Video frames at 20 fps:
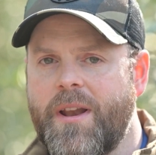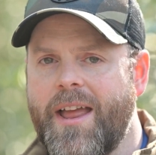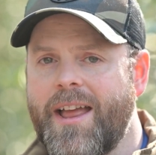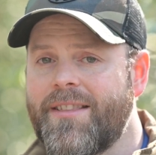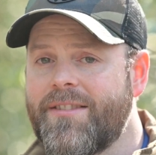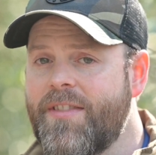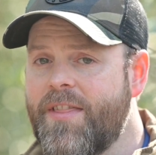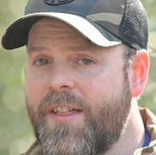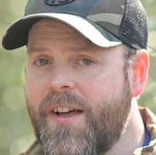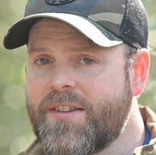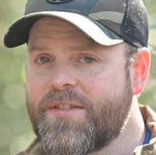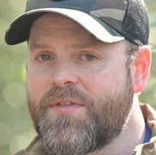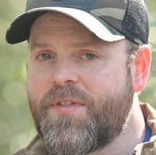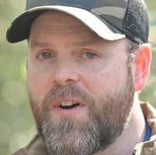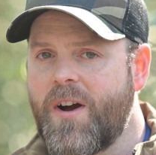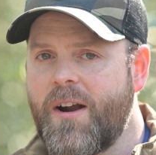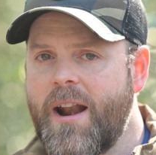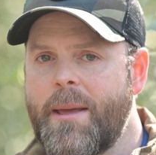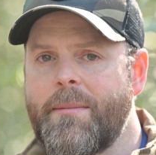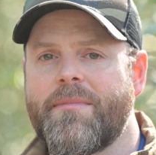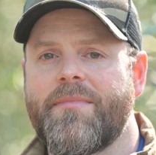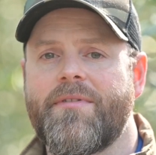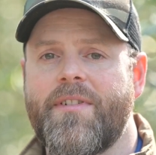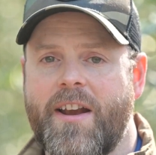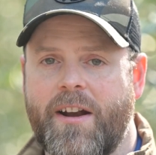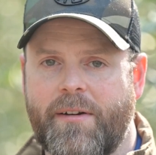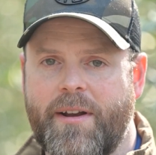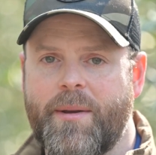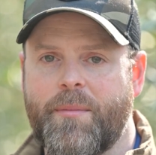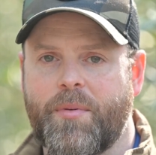and thus far am
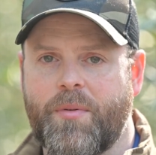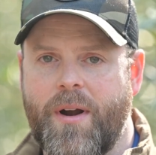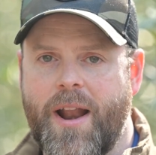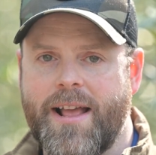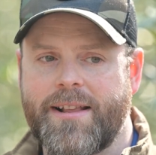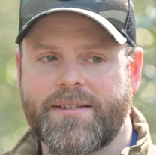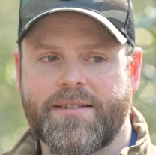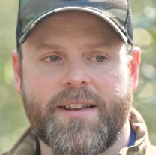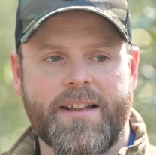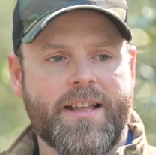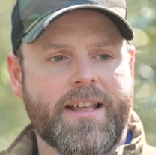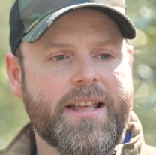very impressed.